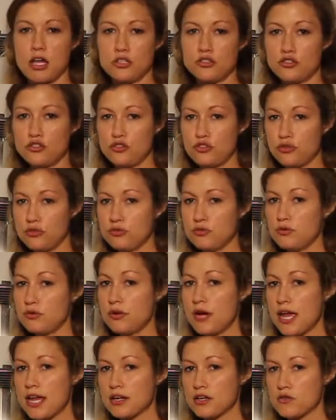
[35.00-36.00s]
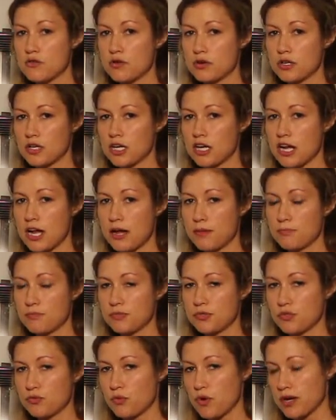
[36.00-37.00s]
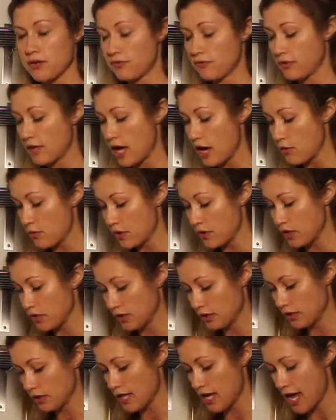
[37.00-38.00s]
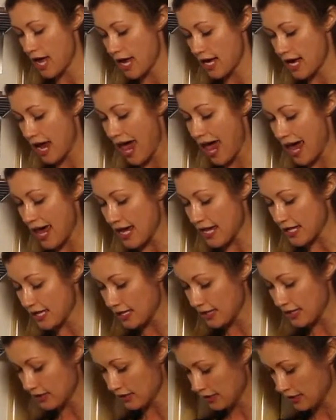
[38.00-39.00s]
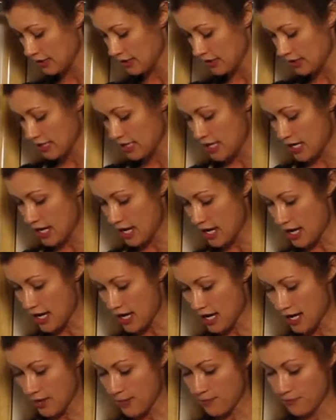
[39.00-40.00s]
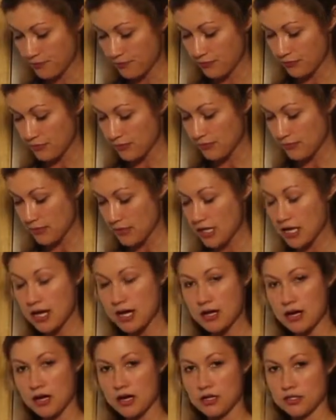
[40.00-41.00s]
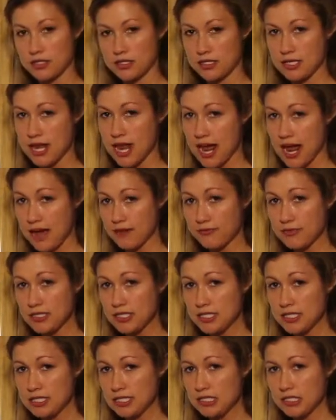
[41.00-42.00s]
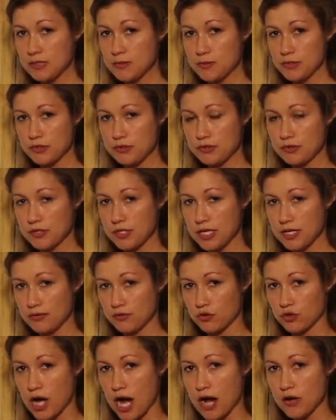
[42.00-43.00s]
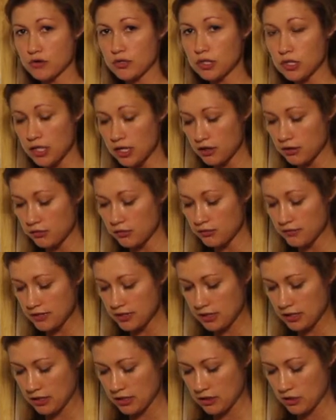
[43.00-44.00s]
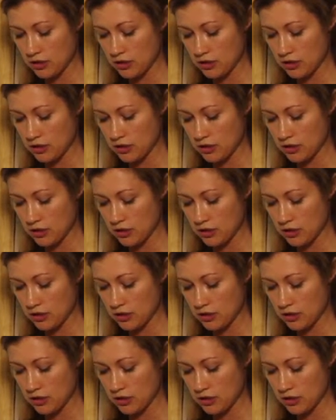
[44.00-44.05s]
2 1/4 cups white flour. An egg. Half a teaspoon of ground cloves.